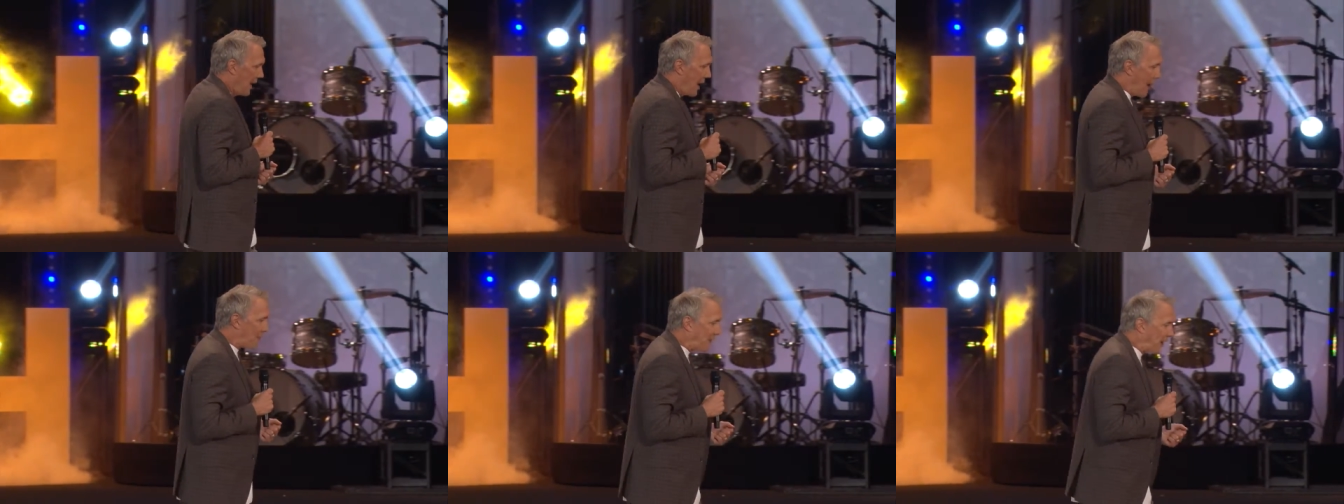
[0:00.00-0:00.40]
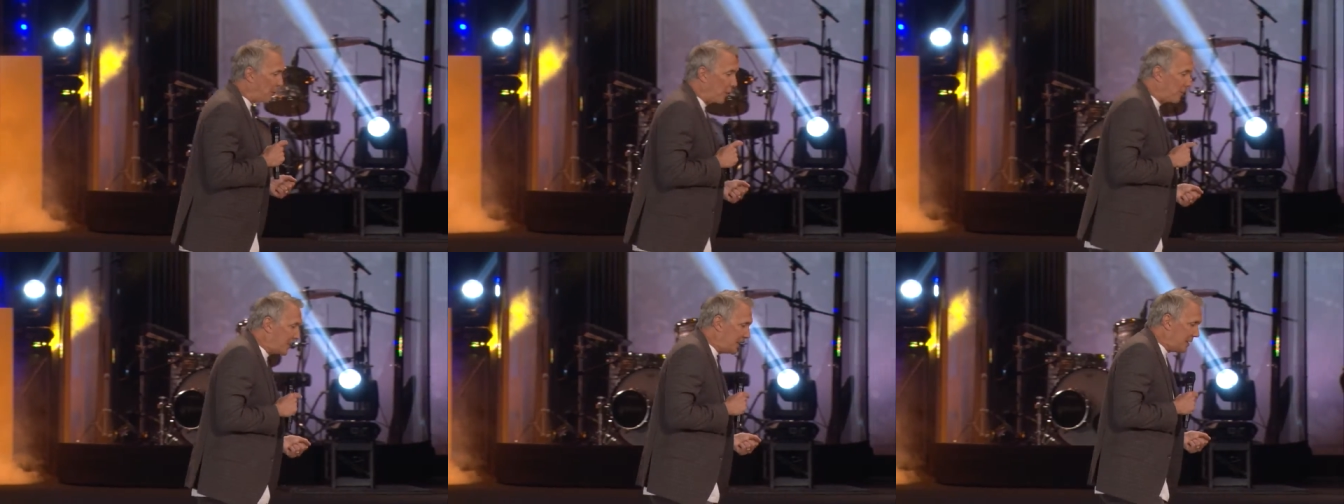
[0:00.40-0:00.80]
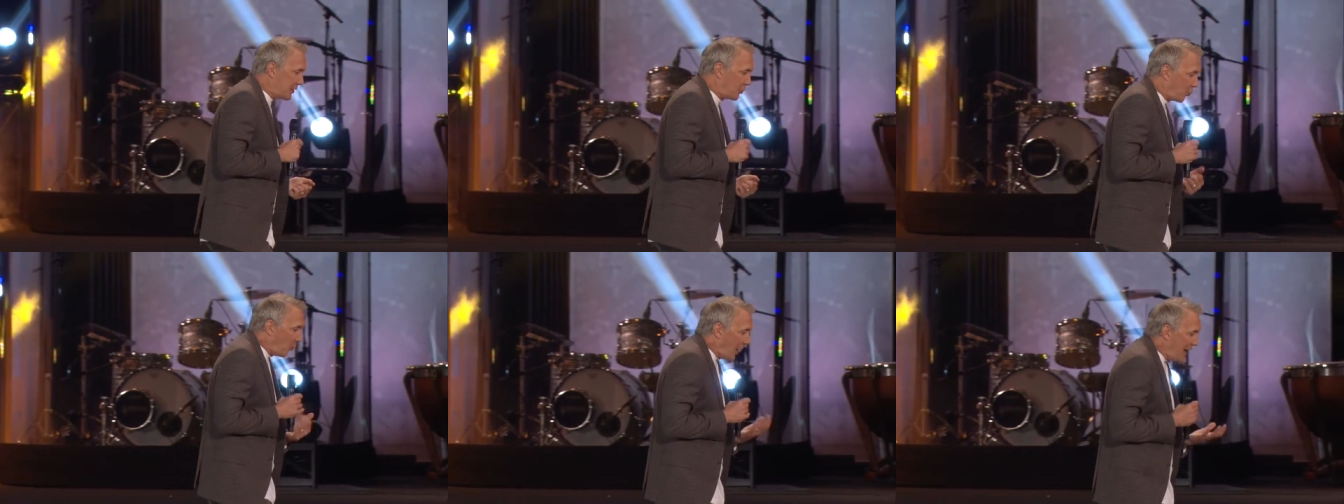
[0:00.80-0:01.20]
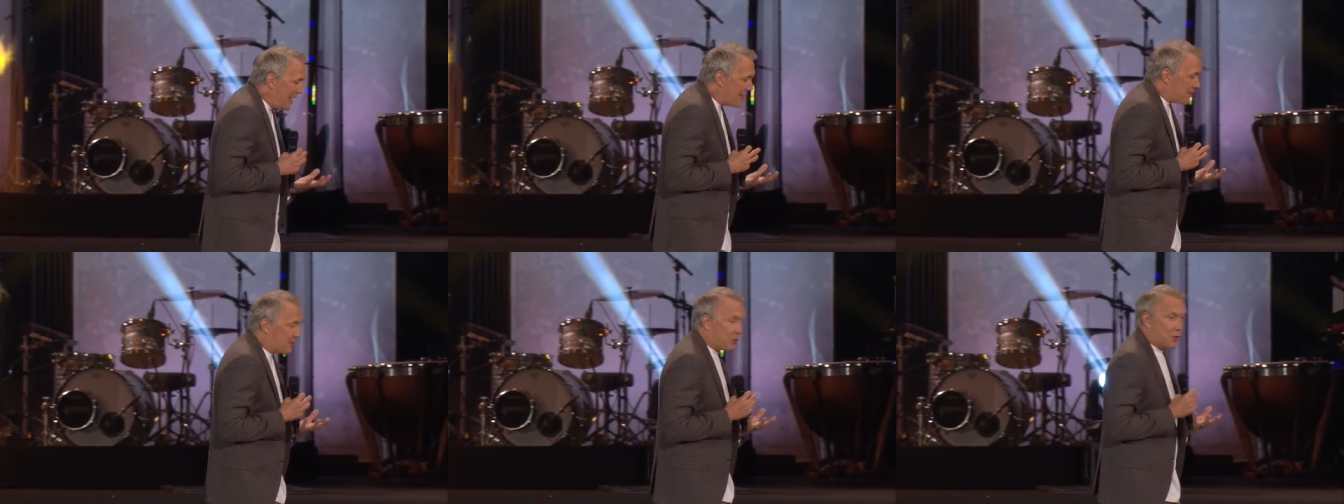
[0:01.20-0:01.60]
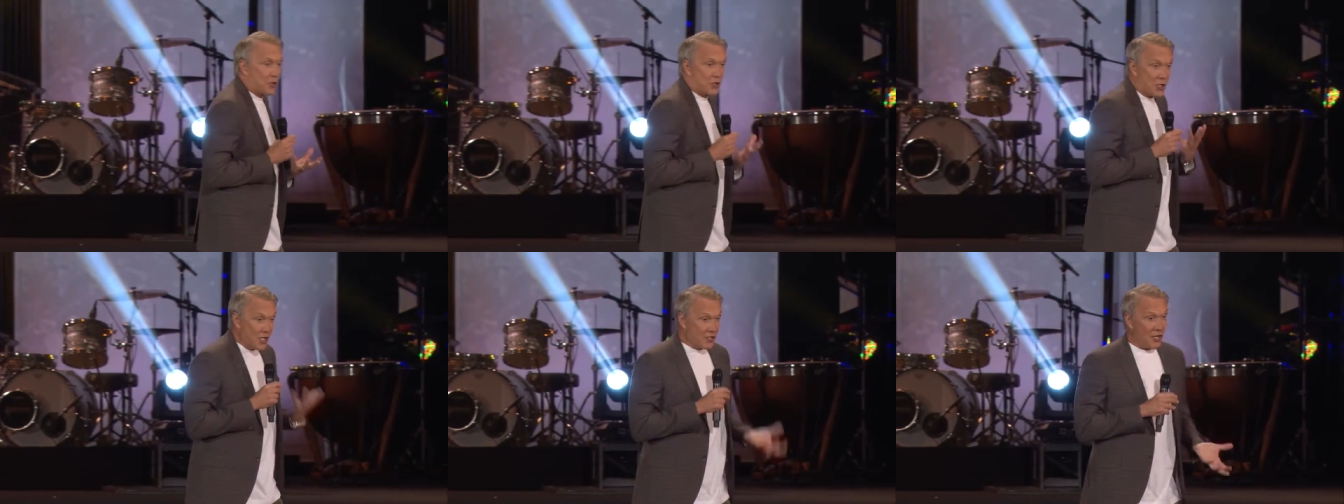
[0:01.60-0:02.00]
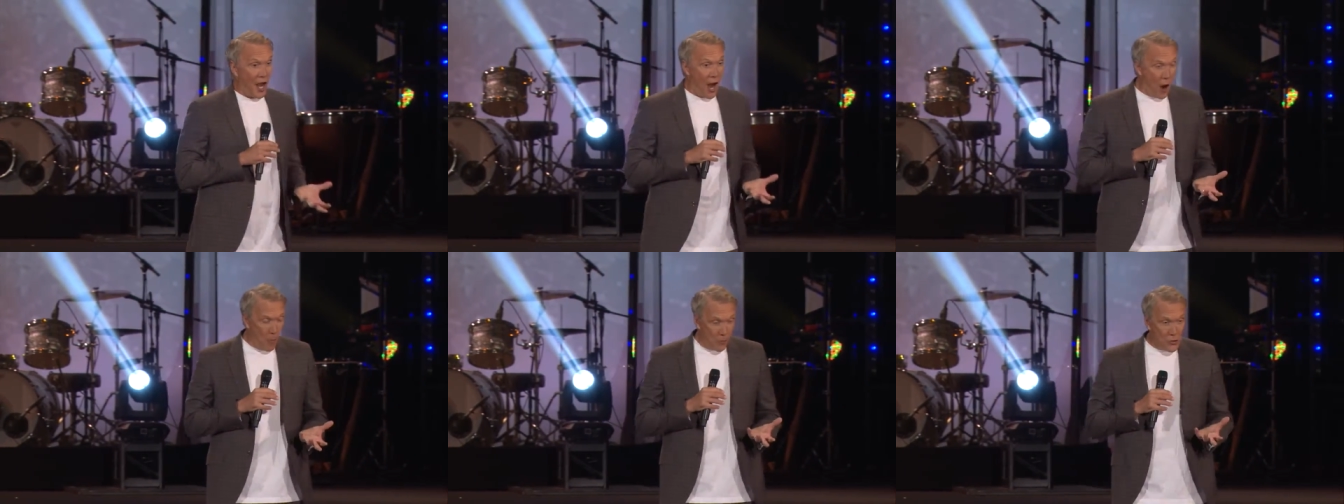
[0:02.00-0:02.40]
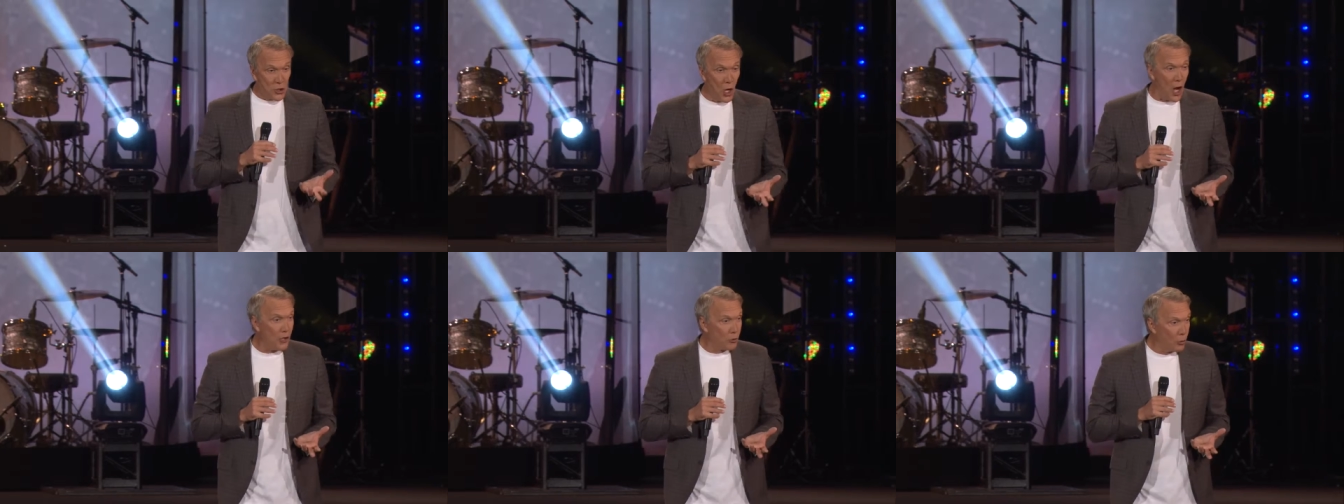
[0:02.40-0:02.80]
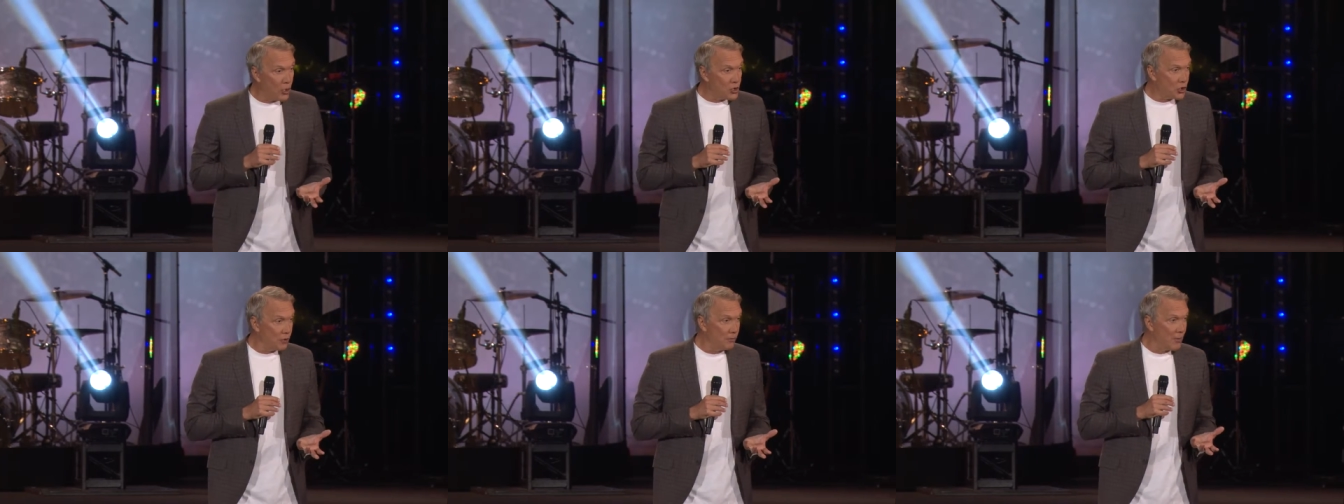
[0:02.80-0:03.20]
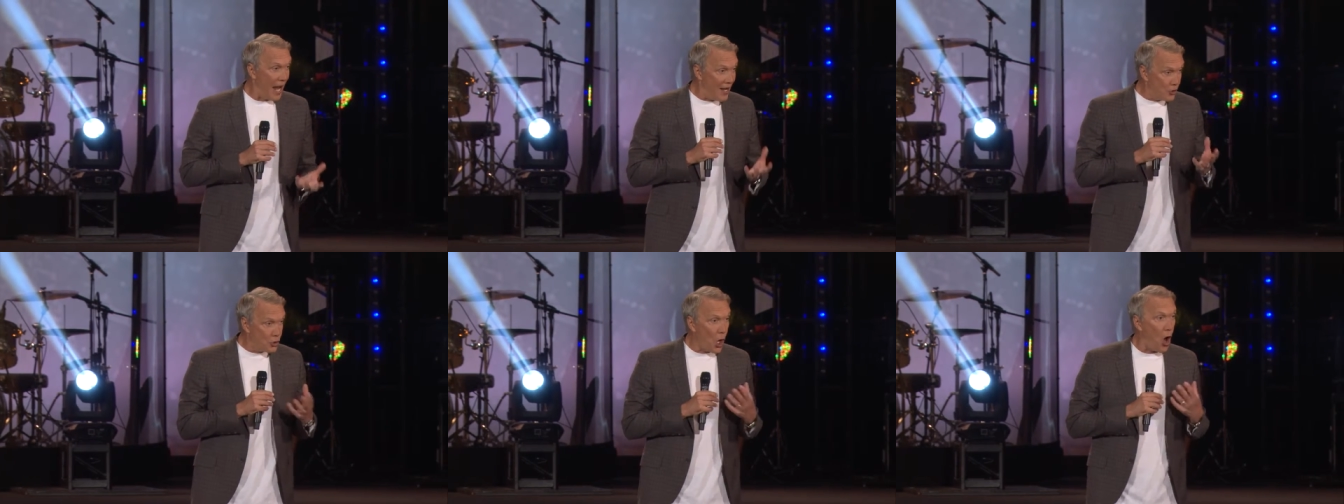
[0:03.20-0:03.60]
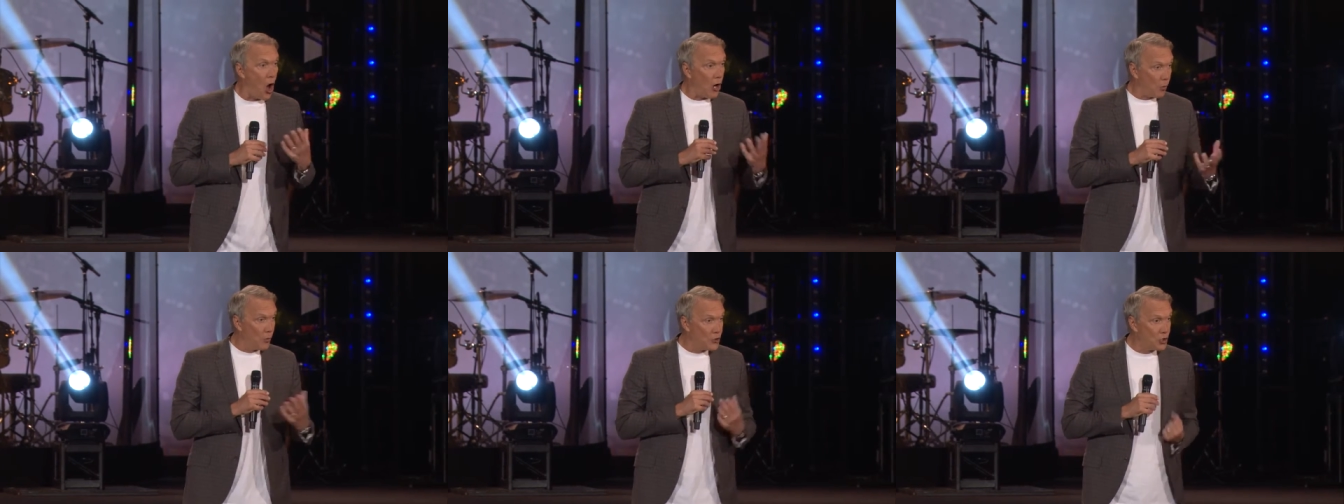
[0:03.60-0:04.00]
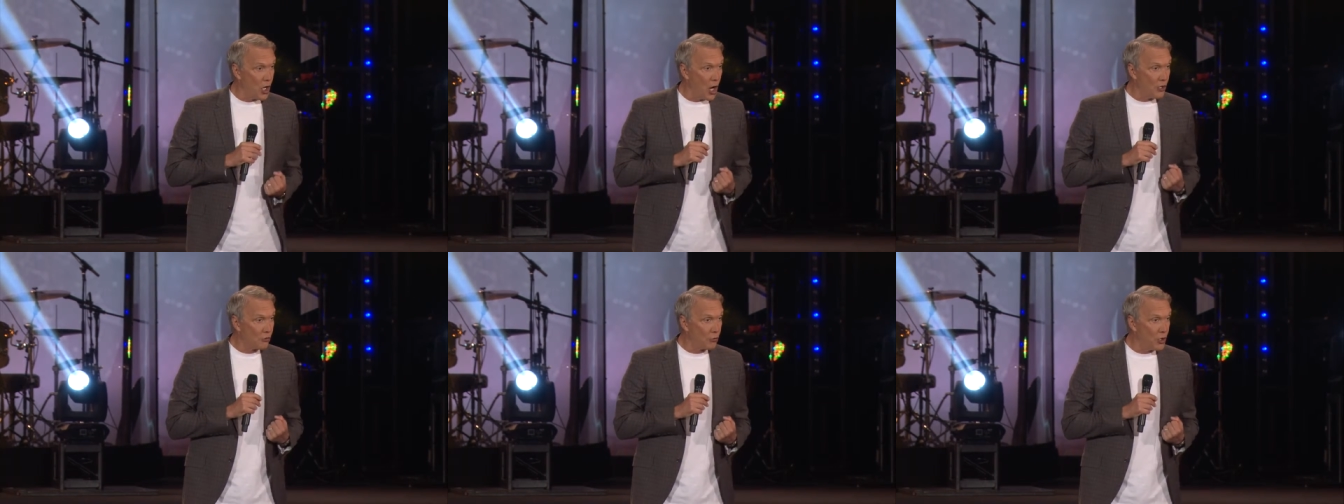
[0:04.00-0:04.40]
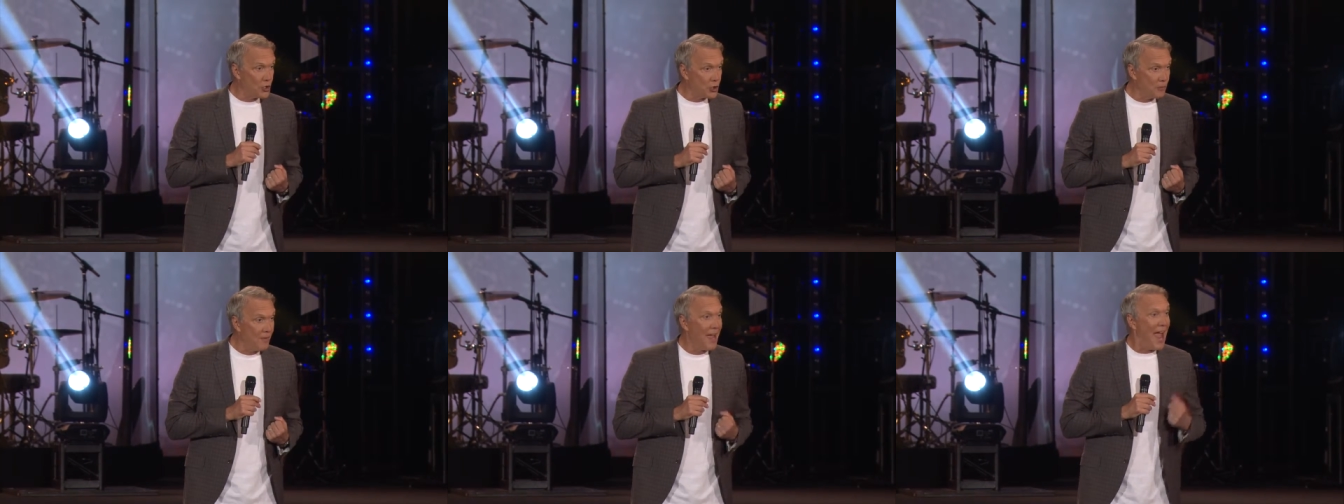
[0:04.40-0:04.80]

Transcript: I think it would be great to sit down with John Grisham and talk with John Grisham,